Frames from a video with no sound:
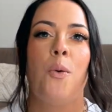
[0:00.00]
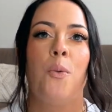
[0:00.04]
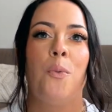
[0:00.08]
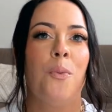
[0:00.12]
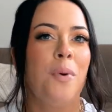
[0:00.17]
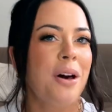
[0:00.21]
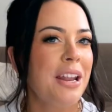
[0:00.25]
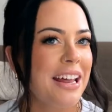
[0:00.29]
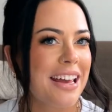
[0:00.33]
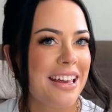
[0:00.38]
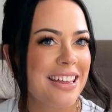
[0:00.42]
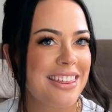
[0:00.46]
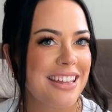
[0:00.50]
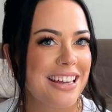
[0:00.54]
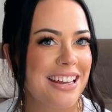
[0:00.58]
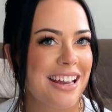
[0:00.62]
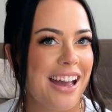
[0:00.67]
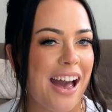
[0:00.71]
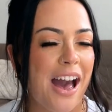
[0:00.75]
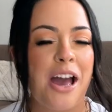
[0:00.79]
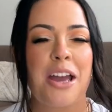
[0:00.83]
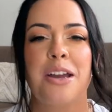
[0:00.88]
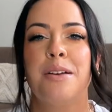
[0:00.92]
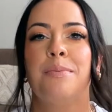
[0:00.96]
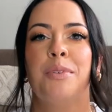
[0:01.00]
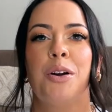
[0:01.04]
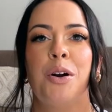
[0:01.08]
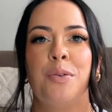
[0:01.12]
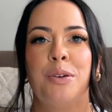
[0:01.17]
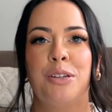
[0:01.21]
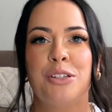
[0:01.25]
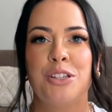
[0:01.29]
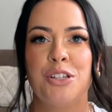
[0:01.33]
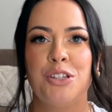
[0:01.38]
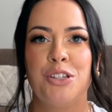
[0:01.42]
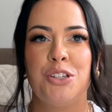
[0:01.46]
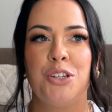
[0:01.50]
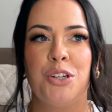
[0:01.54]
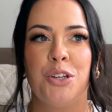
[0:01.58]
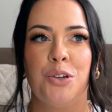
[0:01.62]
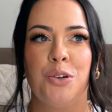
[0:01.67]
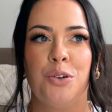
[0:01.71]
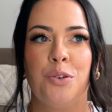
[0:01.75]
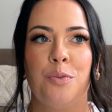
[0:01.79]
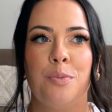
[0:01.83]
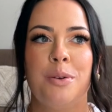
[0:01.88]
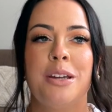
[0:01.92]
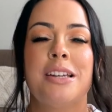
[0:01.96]
What I think I am going to
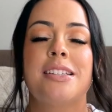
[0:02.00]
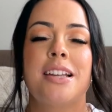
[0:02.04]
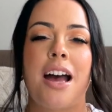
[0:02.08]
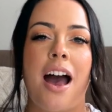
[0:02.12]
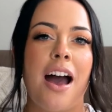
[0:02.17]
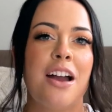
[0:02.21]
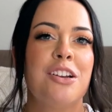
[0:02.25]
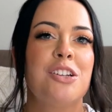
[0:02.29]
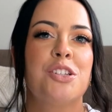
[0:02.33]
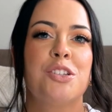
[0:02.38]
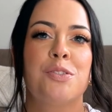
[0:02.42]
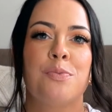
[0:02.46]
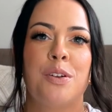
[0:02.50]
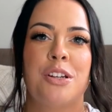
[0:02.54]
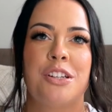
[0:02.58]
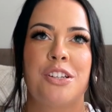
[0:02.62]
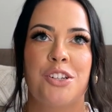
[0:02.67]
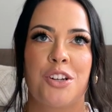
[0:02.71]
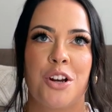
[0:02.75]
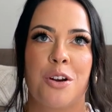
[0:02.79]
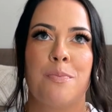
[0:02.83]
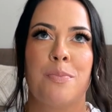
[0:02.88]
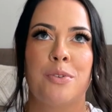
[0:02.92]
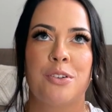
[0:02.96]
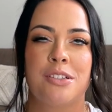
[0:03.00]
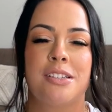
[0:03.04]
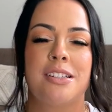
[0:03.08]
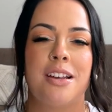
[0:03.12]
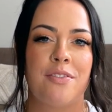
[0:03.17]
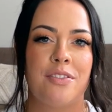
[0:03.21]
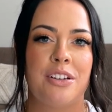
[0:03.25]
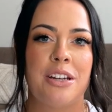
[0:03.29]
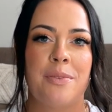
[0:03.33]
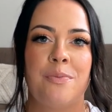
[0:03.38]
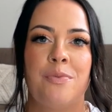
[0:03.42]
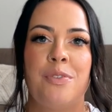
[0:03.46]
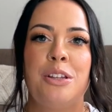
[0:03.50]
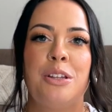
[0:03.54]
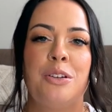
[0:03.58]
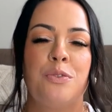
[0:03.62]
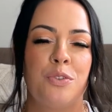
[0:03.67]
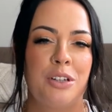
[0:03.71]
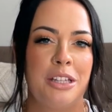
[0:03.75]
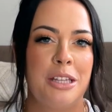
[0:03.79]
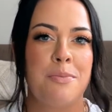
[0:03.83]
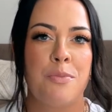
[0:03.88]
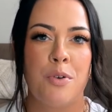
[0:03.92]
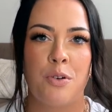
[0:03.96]
do, because I just want to start book seven, I'm feeling
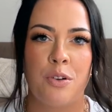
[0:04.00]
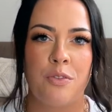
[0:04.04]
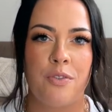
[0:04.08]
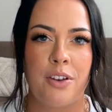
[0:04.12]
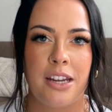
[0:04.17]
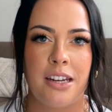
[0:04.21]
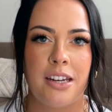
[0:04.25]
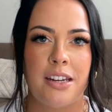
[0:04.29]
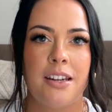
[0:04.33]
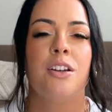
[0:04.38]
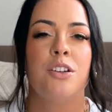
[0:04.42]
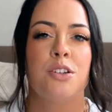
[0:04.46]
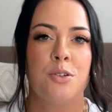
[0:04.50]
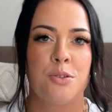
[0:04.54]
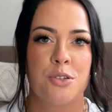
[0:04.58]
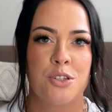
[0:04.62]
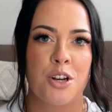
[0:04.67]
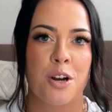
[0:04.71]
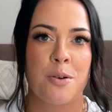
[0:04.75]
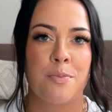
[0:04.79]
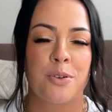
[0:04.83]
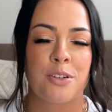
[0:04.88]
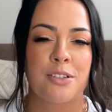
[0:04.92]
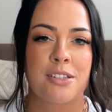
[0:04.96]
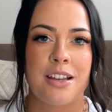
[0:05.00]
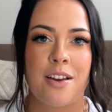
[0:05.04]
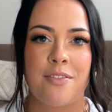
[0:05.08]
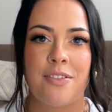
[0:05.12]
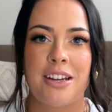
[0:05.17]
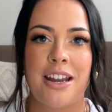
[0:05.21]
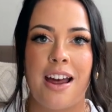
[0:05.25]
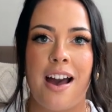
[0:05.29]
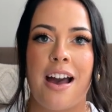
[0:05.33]
really motivated to start book seven.